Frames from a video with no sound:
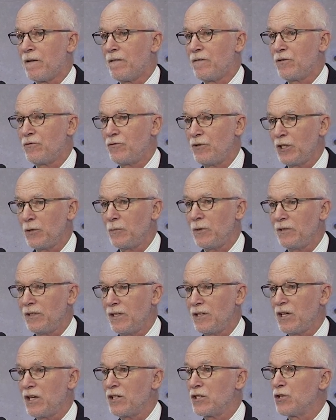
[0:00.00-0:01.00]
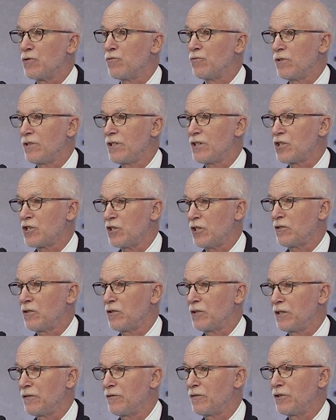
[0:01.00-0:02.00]
If you think about that, that's a really
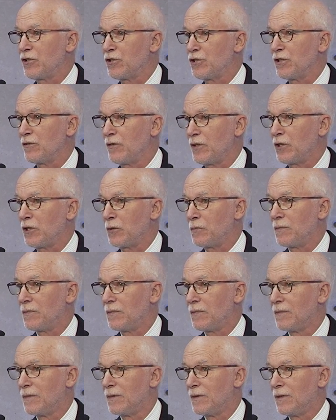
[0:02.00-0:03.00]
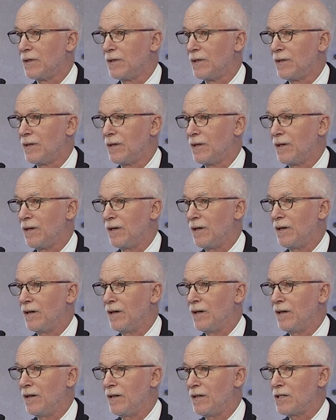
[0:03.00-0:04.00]
subtle definition of income.
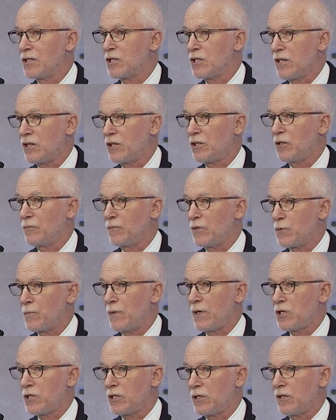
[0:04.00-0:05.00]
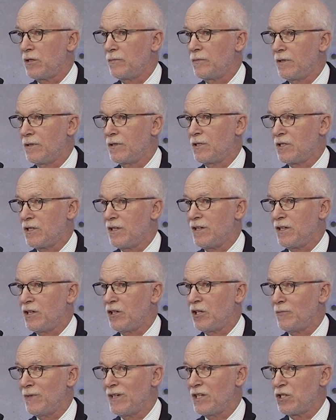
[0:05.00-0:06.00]
It's income as
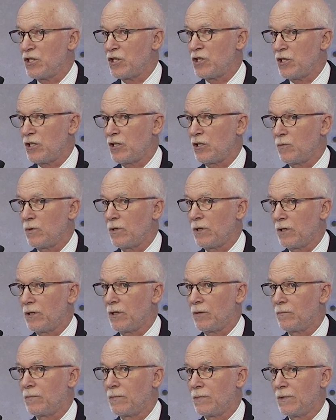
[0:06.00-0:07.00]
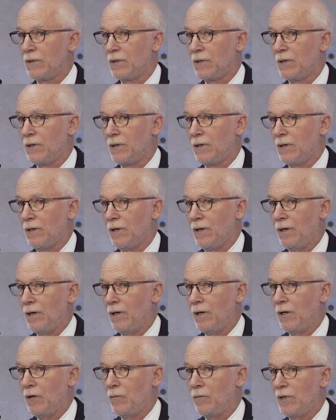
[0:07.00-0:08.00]
sustainable income.
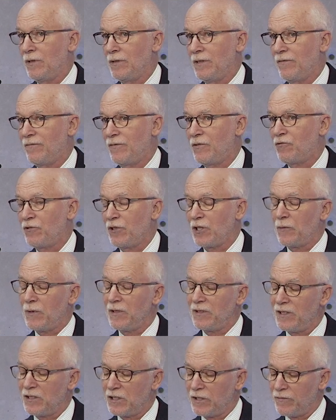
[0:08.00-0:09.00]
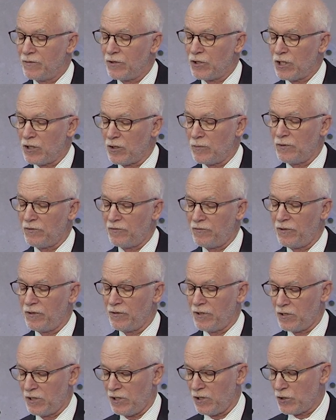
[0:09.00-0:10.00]
And if you think about that definition a little bit
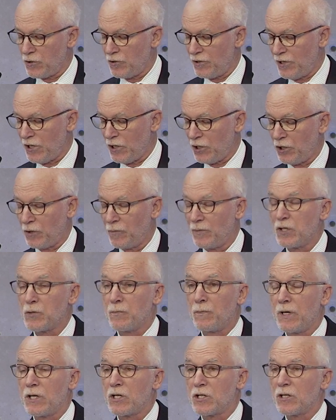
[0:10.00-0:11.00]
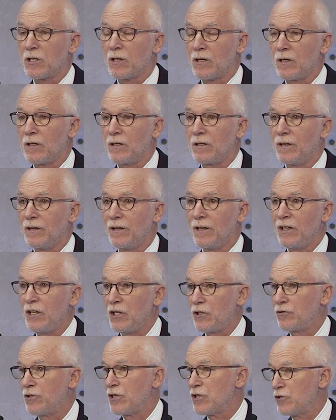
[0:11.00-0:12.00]
further, it tells you that income is basically
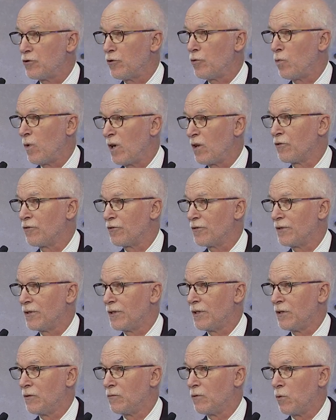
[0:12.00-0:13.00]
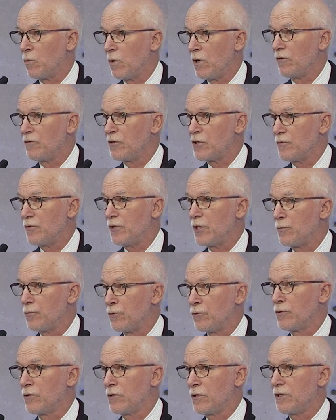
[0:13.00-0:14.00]
interest on wealth, where wealth is very
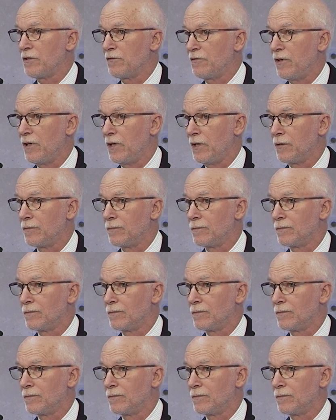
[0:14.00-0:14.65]
broadly defined.